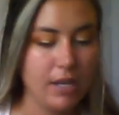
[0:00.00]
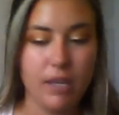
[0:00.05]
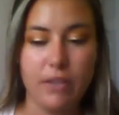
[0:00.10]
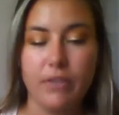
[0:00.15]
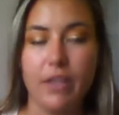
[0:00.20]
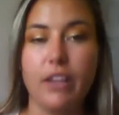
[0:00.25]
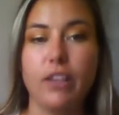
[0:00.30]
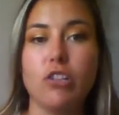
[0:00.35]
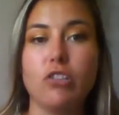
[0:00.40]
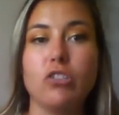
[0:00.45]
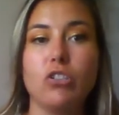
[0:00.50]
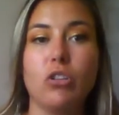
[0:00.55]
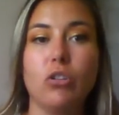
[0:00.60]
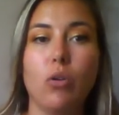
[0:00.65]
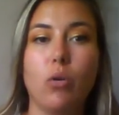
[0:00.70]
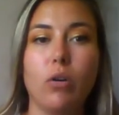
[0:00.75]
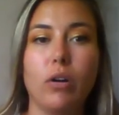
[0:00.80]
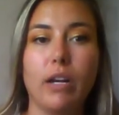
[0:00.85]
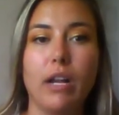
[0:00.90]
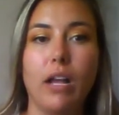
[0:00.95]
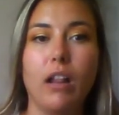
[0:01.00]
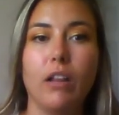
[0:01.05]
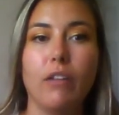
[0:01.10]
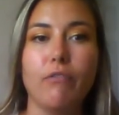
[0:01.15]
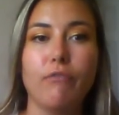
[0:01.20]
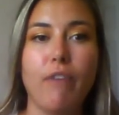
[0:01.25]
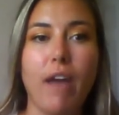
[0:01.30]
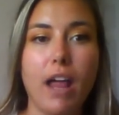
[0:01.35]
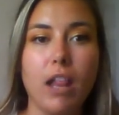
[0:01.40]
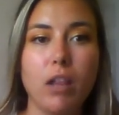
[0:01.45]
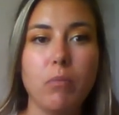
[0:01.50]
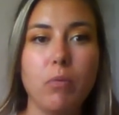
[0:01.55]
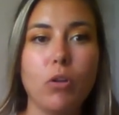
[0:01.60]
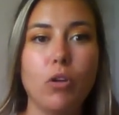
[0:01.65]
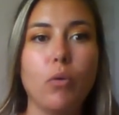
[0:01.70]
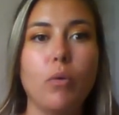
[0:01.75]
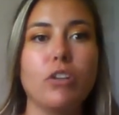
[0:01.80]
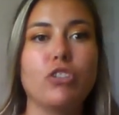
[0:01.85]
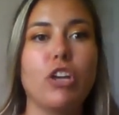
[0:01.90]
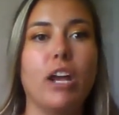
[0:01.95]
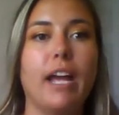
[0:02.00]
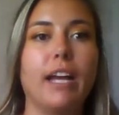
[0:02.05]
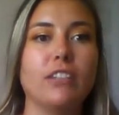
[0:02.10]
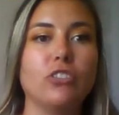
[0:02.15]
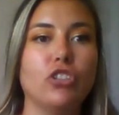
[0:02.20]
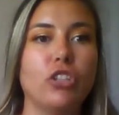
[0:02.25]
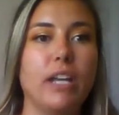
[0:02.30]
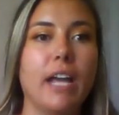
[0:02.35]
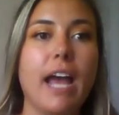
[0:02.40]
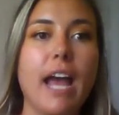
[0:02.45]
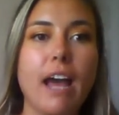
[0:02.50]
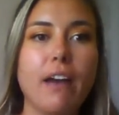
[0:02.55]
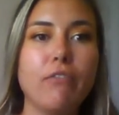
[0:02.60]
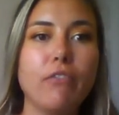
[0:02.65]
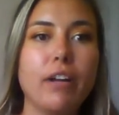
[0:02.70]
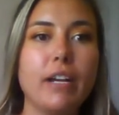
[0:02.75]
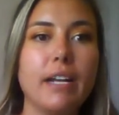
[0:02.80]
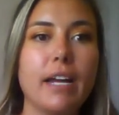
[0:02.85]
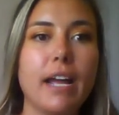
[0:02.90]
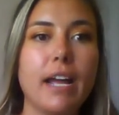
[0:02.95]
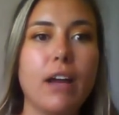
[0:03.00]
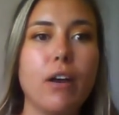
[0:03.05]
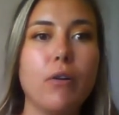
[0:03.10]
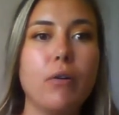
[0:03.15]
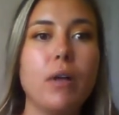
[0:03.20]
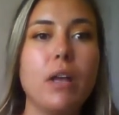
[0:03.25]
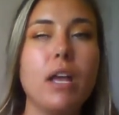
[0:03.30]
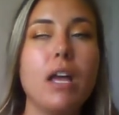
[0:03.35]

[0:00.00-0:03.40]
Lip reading: Then there's the L'Oreal Infallible, which I actually have right now.